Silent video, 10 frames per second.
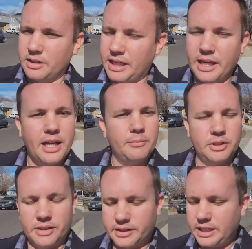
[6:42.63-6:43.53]
Getting up to
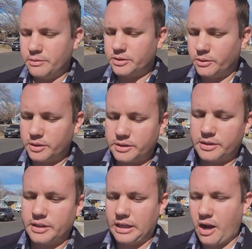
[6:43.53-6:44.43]
the ski
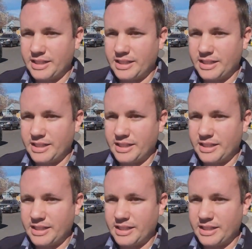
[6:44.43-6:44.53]
resorts, you know,